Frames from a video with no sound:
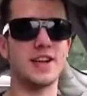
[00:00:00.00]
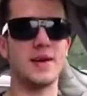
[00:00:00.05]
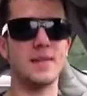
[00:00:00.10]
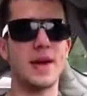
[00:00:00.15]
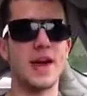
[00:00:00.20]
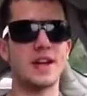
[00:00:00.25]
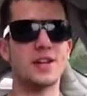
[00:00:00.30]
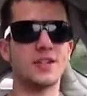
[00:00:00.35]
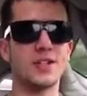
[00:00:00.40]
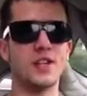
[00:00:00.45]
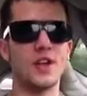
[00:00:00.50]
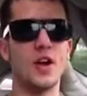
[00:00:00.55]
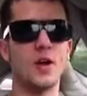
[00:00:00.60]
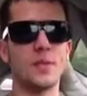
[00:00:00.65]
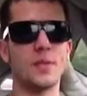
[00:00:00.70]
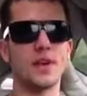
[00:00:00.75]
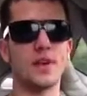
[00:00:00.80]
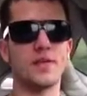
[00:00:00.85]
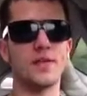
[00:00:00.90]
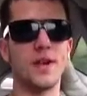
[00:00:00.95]
I'm actually
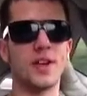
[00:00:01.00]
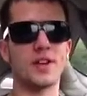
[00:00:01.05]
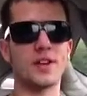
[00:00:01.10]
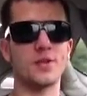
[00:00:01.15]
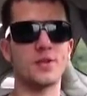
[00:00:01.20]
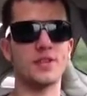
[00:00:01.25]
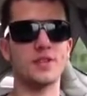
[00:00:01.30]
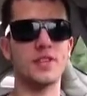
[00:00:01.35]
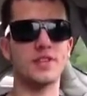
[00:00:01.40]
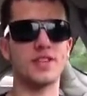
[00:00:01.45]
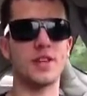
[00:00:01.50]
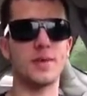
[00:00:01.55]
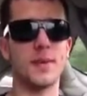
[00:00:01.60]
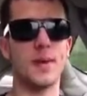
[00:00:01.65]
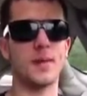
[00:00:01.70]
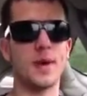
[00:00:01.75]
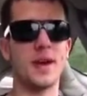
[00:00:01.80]
hoping to find a crystals on my